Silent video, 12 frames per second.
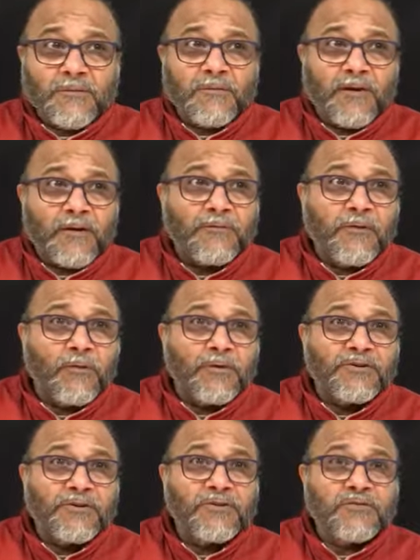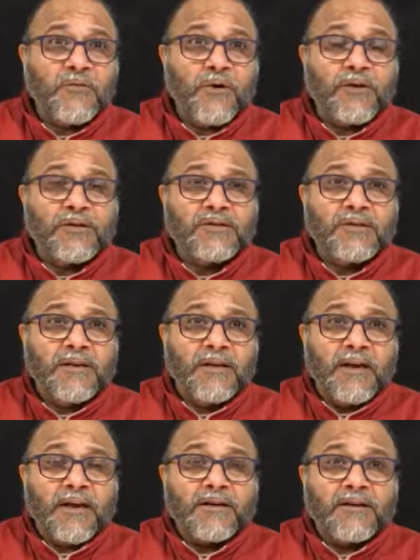One of the questions was,
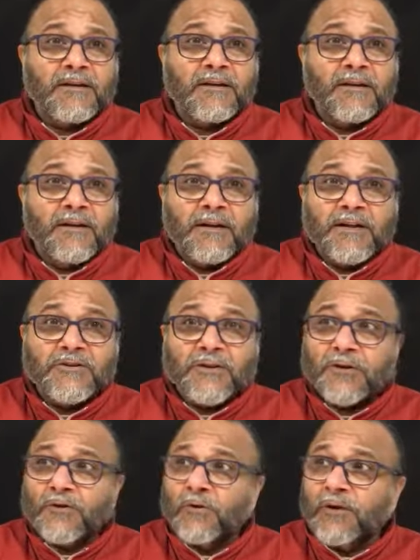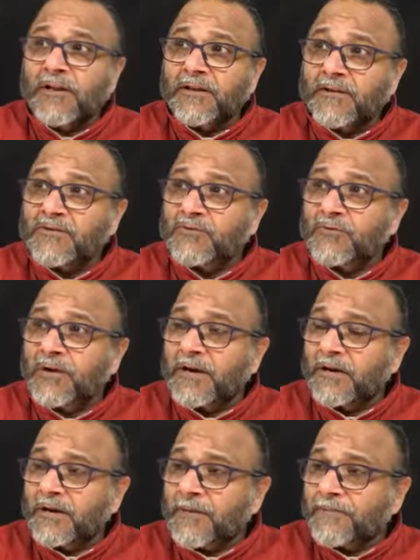and the teacher told the
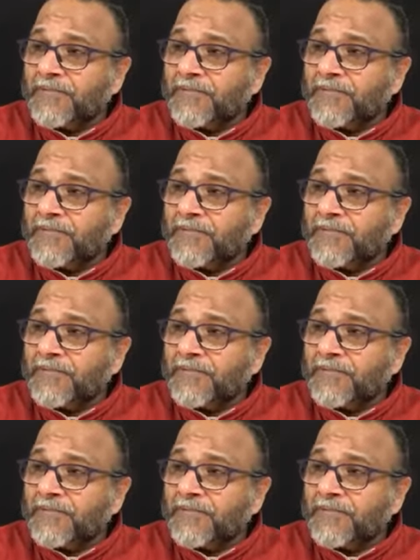student